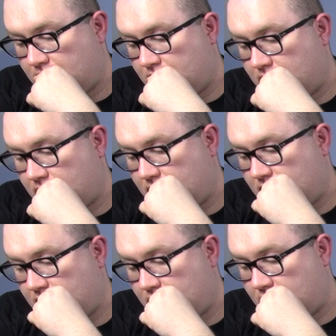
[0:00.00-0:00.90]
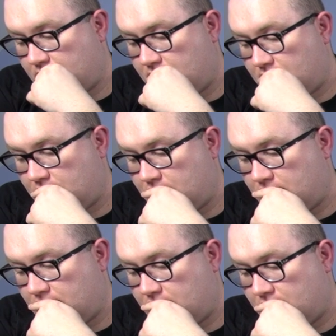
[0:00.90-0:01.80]

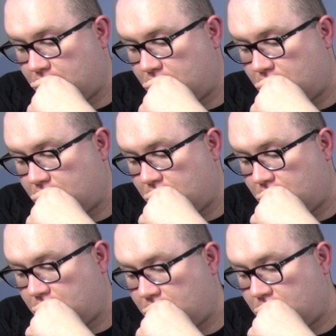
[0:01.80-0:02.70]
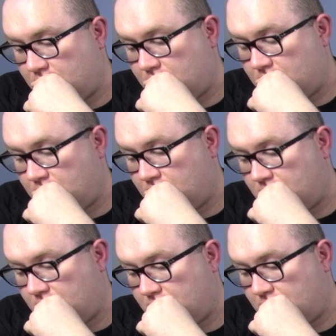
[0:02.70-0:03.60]

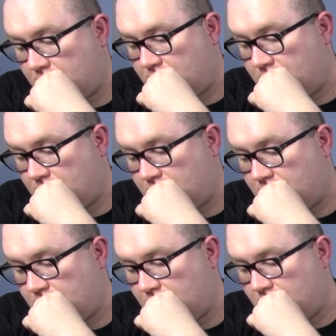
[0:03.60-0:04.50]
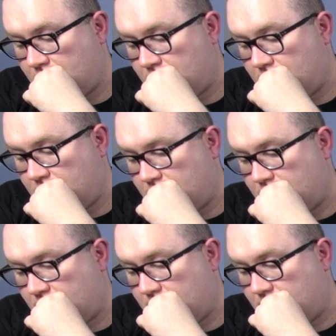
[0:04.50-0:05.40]

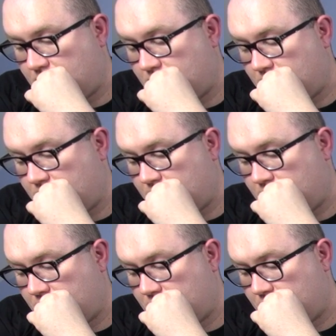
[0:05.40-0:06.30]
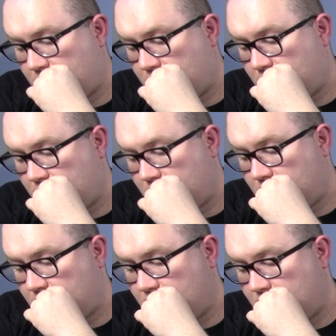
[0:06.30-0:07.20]

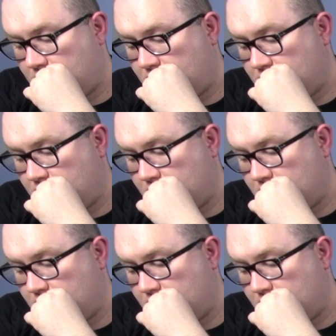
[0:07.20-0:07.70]
This person isn't speaking.